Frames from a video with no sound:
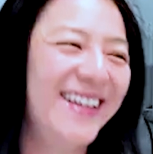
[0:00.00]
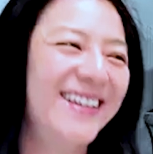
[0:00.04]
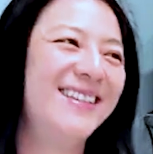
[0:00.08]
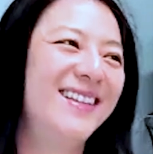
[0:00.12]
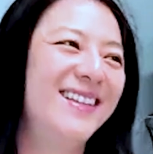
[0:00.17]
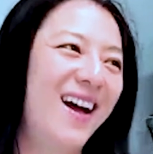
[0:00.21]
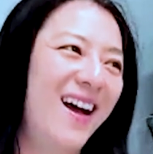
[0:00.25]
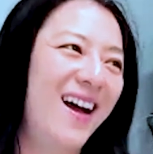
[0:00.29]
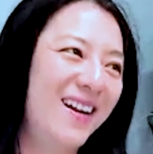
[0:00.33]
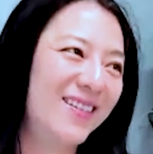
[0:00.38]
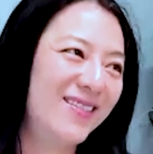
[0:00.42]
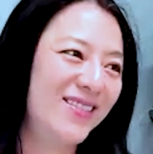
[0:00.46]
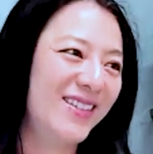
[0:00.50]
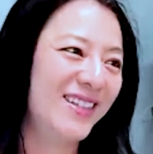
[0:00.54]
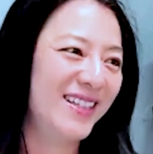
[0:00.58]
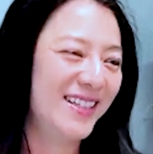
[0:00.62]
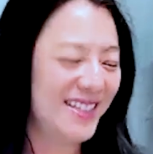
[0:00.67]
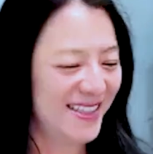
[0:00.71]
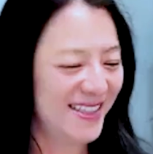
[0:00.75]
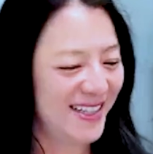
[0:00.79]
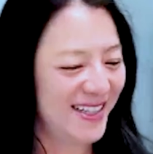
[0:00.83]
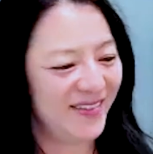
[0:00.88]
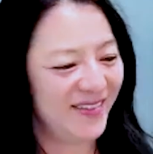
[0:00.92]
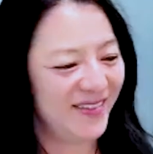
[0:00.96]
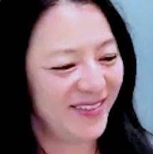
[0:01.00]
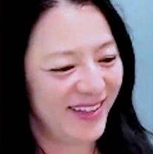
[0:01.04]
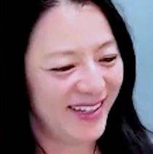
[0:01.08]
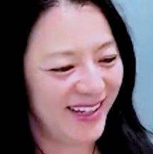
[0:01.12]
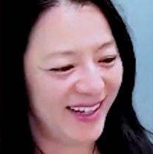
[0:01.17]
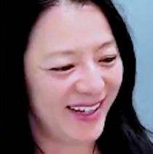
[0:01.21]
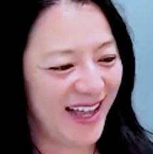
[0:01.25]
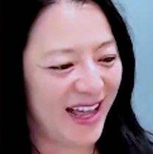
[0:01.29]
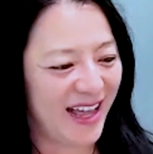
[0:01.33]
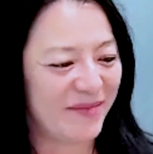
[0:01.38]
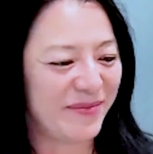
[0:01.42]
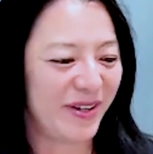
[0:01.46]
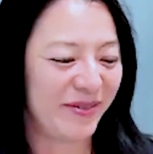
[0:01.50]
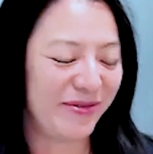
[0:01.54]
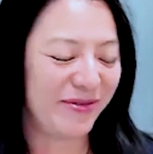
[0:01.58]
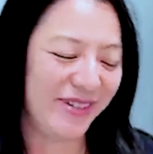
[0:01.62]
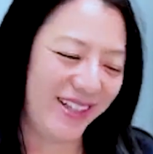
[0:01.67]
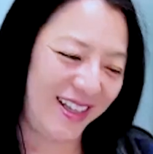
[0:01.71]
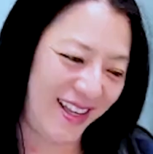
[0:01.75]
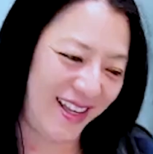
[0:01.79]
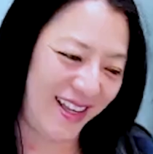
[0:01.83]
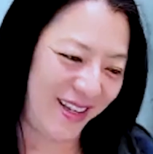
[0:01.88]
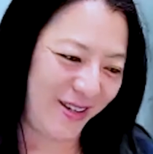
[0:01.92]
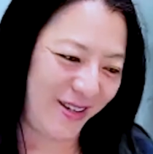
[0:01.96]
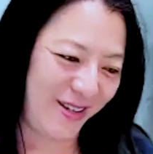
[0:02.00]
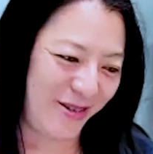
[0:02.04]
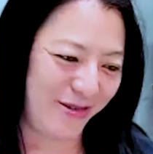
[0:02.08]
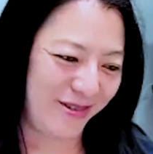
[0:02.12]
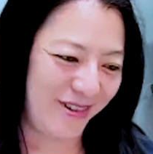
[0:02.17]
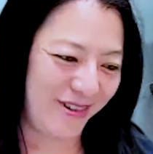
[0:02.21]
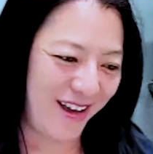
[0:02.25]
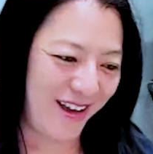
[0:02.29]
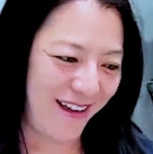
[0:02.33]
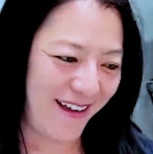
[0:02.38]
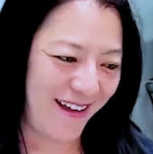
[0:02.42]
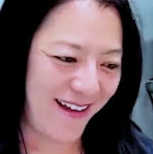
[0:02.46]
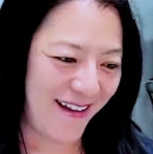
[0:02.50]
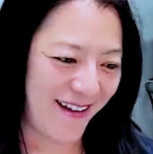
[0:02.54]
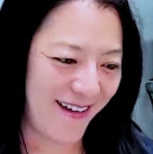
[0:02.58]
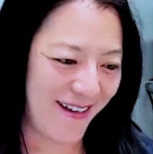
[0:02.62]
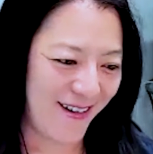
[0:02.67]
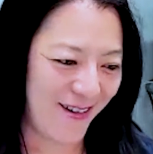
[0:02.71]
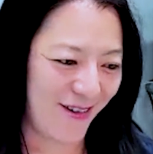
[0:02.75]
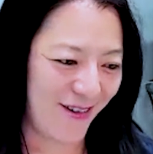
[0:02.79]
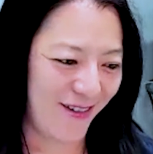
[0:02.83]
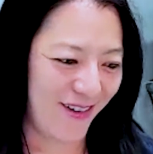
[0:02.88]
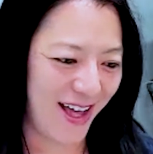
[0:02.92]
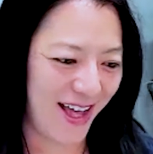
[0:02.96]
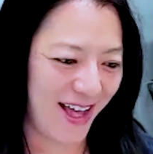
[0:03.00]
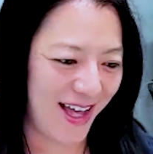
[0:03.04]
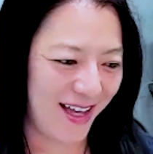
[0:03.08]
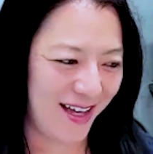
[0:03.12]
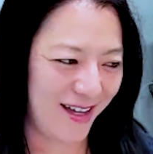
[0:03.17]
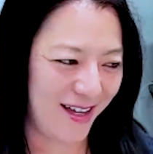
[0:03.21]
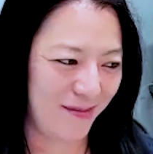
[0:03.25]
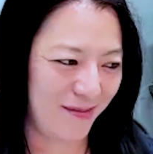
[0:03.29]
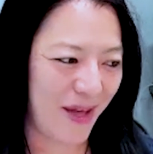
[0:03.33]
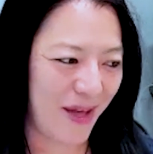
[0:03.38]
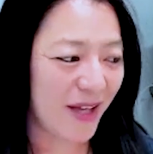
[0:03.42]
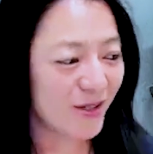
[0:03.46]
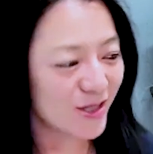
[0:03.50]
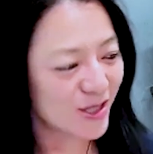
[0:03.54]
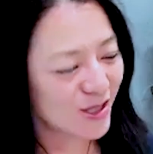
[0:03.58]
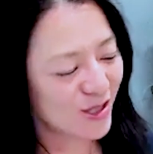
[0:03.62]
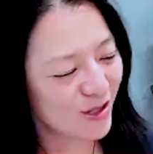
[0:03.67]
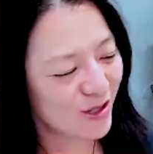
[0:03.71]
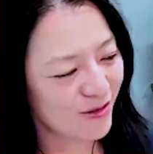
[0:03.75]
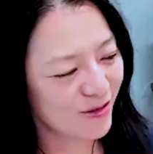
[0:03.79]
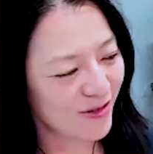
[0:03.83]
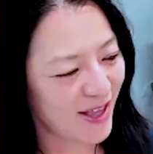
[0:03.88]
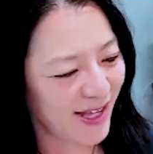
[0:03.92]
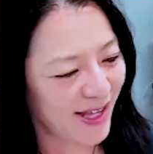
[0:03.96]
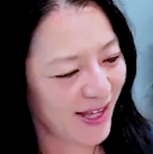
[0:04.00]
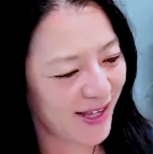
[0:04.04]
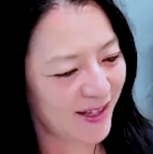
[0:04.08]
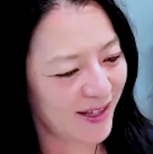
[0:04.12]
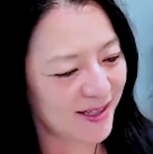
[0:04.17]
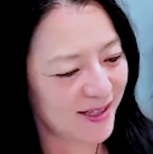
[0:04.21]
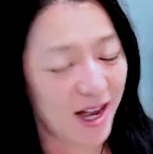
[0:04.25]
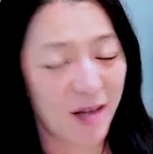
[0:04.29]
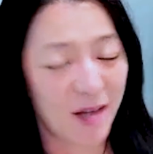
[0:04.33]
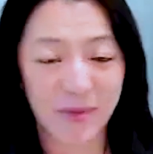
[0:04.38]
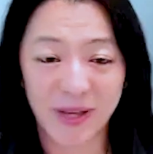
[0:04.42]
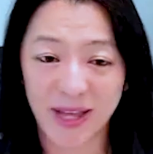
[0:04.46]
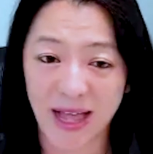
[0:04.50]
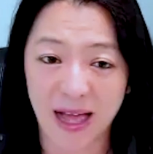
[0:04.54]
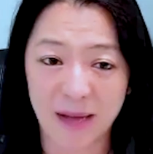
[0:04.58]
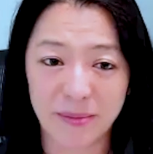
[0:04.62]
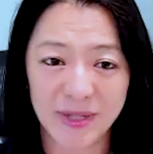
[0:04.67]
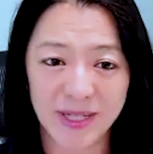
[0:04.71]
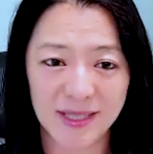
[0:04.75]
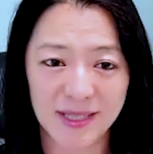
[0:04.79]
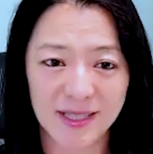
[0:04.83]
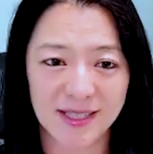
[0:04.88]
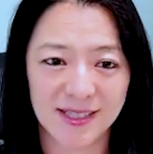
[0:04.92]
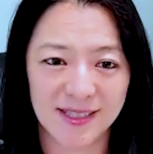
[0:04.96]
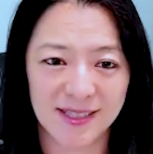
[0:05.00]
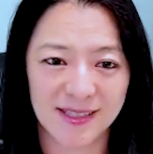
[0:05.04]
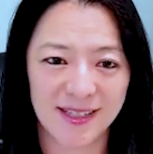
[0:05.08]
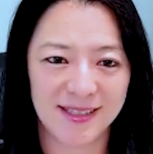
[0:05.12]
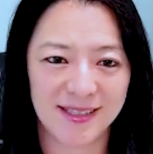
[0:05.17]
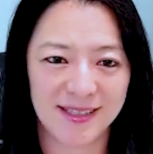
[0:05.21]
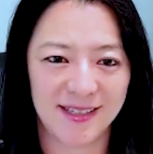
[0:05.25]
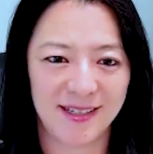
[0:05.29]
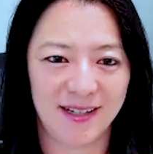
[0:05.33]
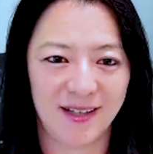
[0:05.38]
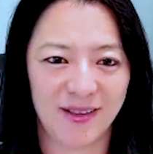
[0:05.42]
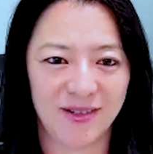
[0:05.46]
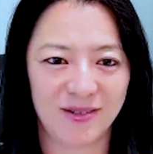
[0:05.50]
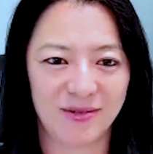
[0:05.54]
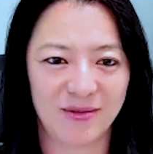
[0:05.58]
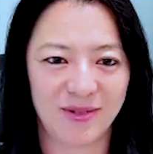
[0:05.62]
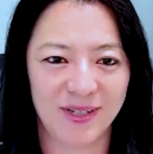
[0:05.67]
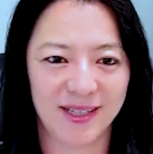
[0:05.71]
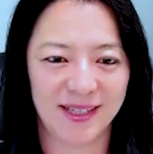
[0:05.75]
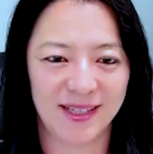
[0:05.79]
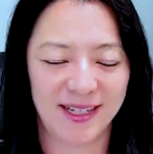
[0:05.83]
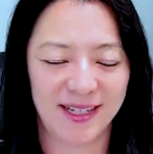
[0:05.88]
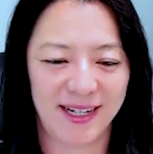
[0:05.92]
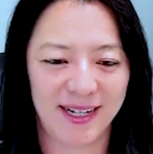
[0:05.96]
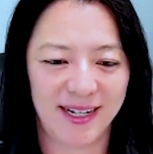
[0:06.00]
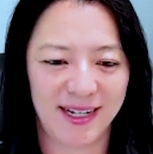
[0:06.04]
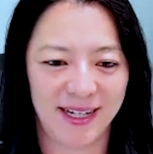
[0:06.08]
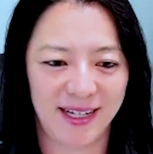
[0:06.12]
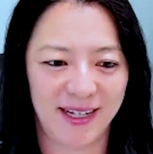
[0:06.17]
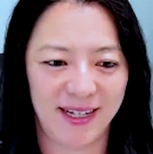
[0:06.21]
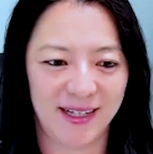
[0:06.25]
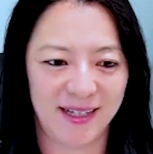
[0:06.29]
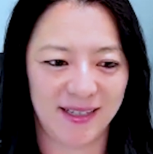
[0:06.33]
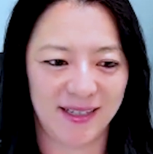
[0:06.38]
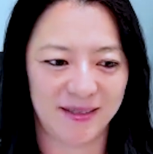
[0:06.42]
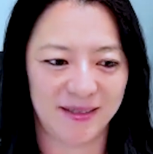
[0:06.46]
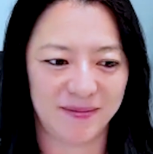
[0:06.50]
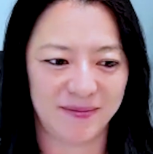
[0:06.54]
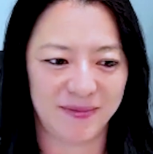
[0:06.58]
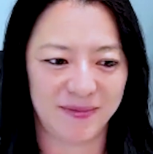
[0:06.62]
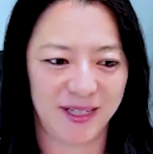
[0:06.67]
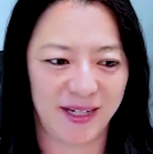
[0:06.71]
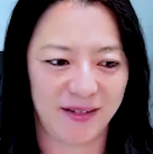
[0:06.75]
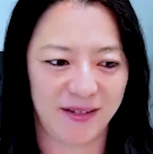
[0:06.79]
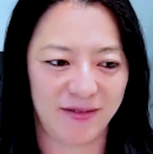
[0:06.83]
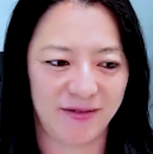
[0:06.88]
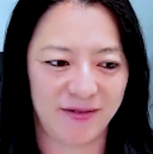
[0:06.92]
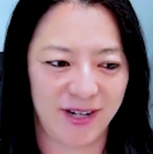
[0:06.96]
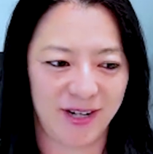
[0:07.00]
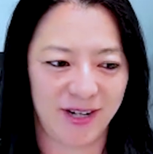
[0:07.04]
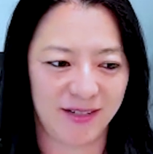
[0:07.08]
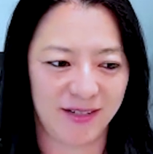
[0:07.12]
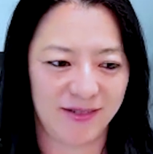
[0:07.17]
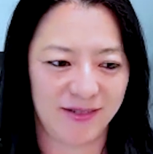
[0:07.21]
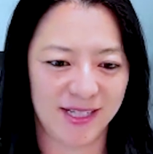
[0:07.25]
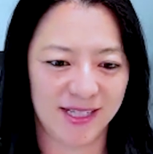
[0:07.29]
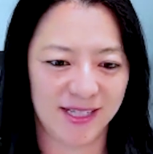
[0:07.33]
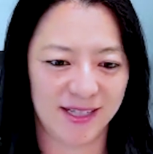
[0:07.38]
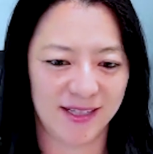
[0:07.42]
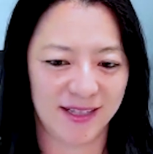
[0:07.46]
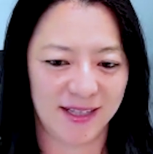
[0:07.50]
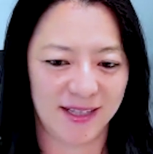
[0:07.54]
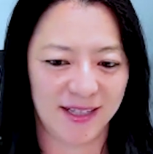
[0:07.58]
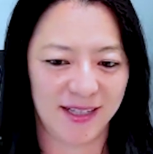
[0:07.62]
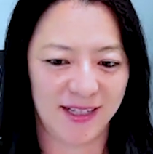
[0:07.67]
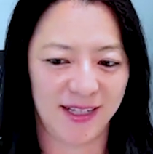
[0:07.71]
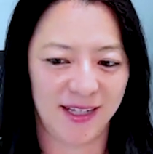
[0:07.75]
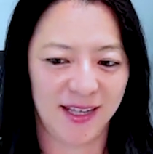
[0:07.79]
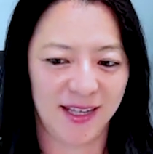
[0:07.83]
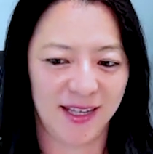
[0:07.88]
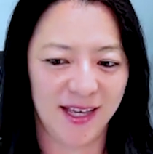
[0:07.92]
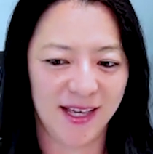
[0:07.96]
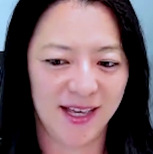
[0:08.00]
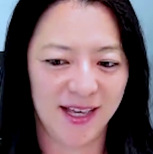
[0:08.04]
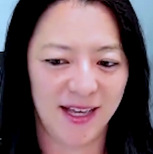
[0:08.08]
non-real estate related. I mean, I really like Who Not How. Um, I also like uh, Atomic Habits. That's another one that I um, that I've read recently.